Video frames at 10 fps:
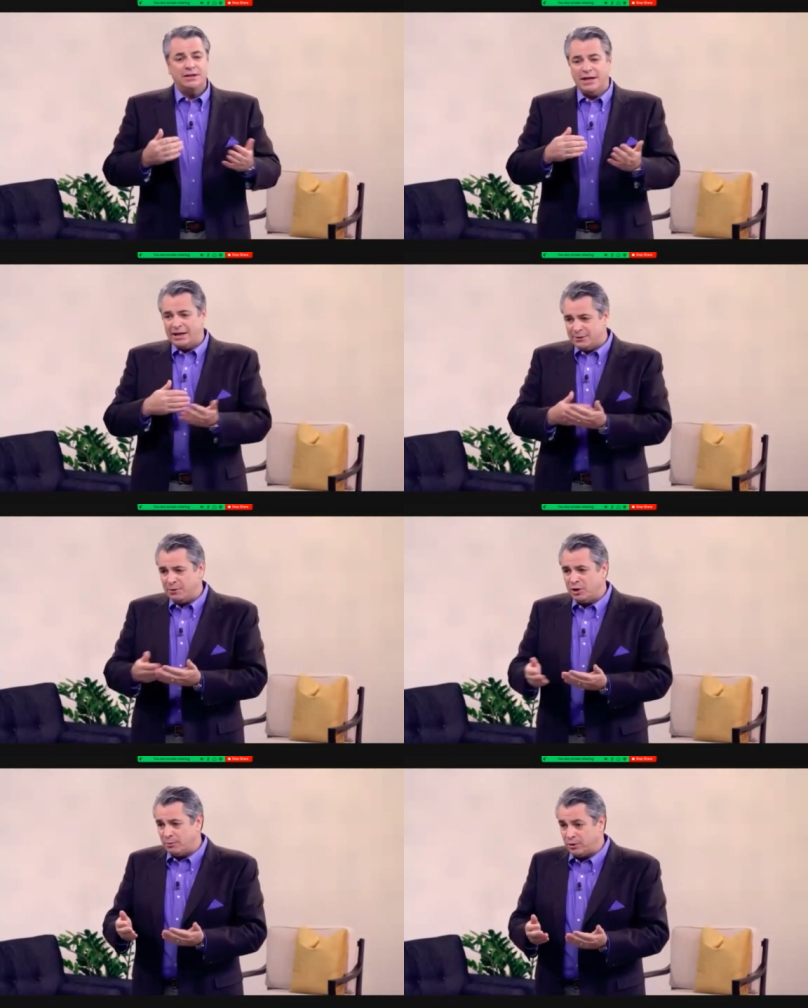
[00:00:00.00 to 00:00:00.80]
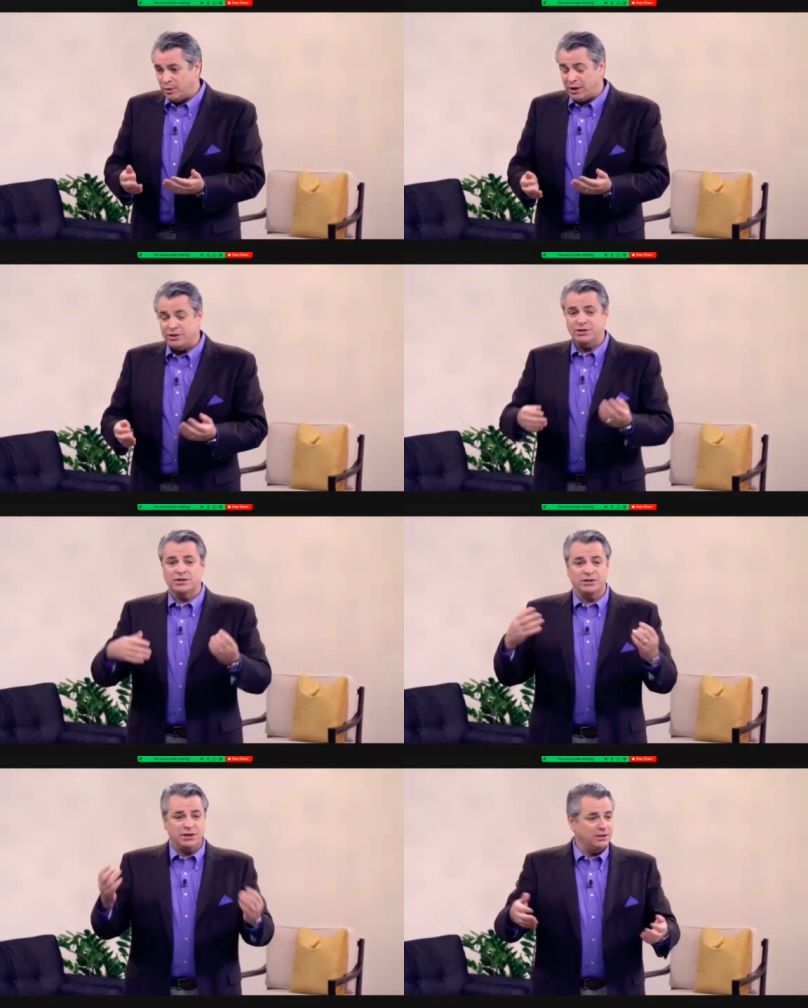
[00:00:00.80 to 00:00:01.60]
You asked me a couple of
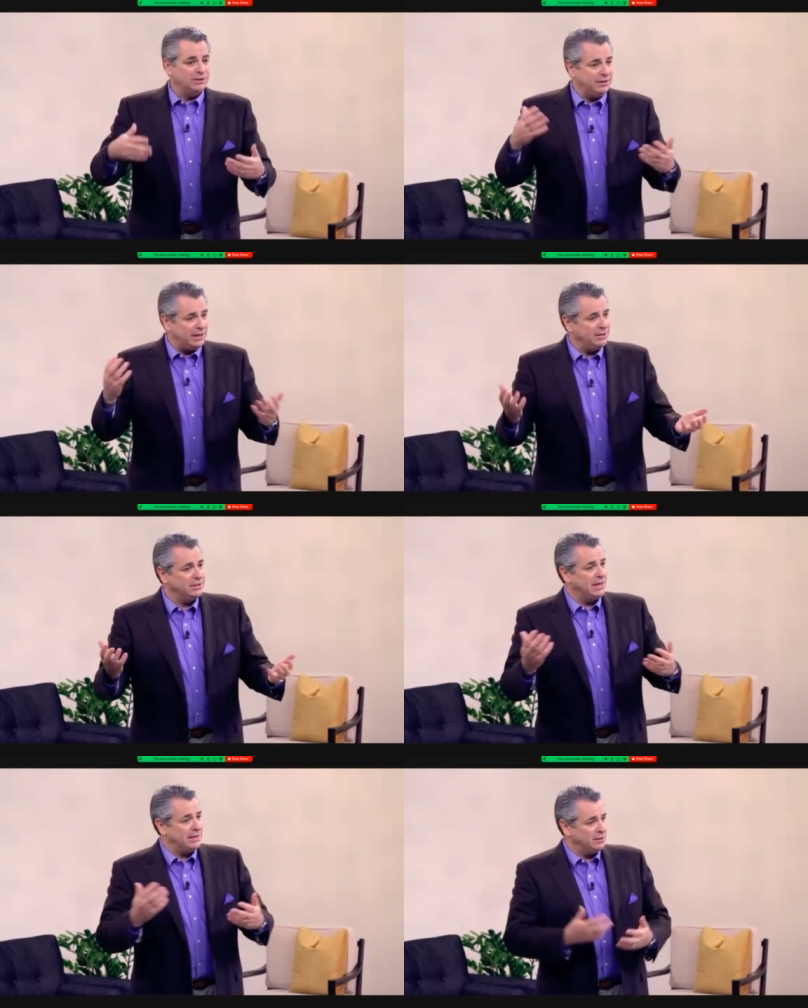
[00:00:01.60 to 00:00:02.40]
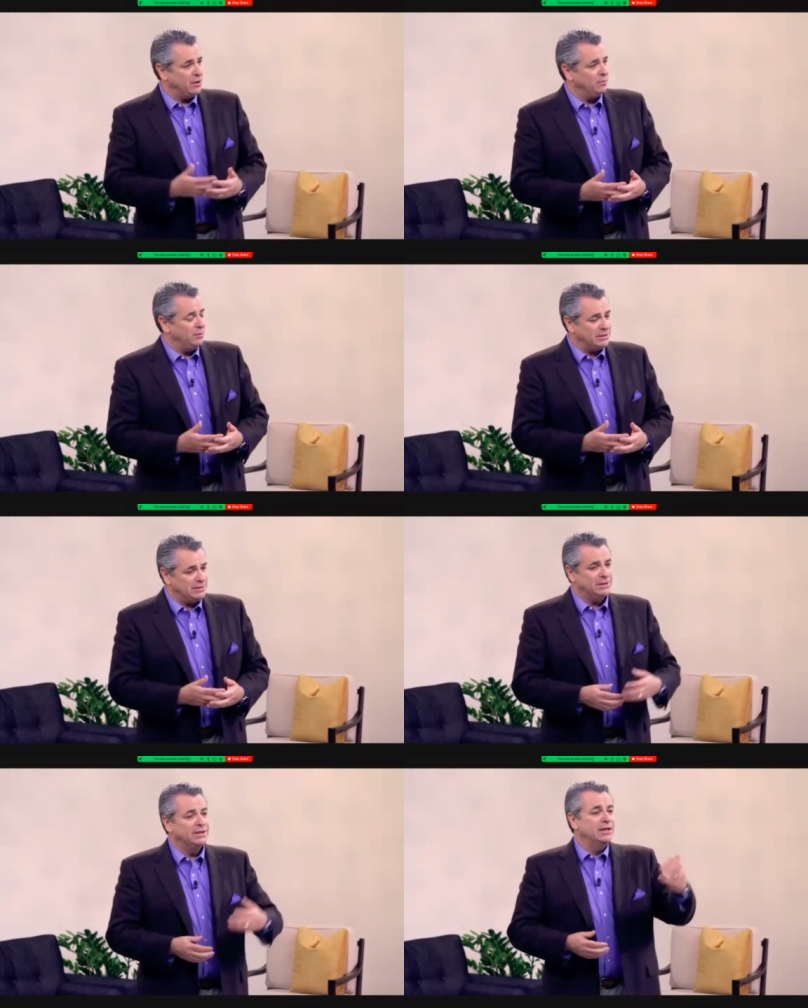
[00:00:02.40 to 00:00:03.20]
questions. I talked to the agent that has the home
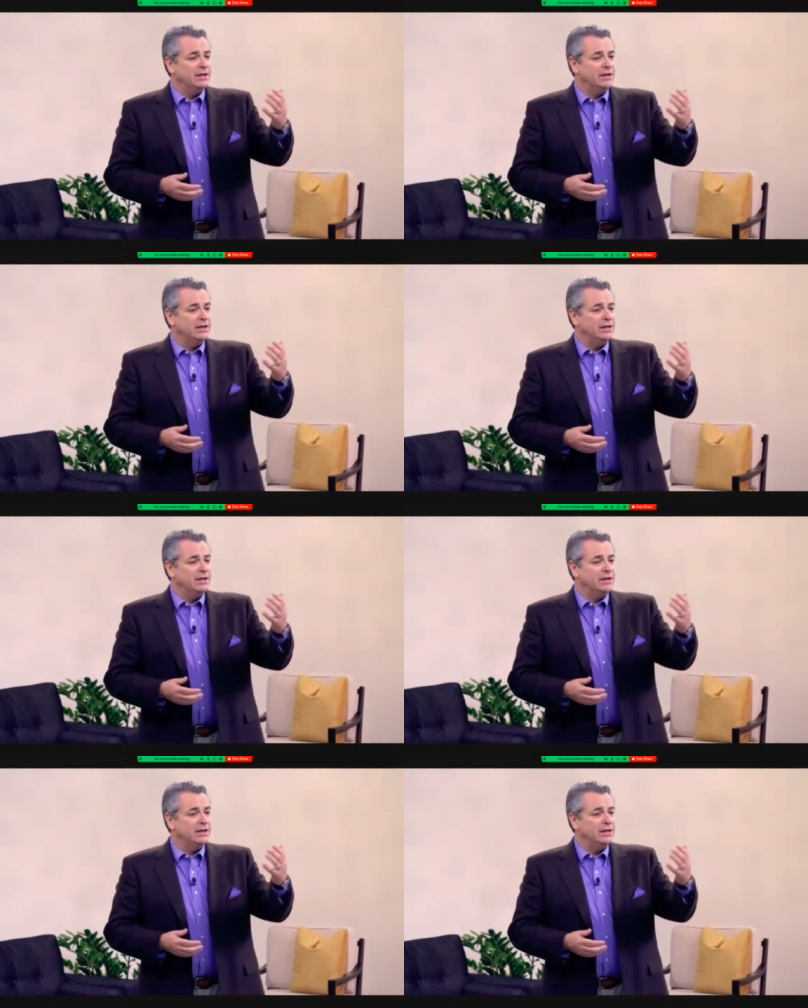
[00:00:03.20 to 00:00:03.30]
listed.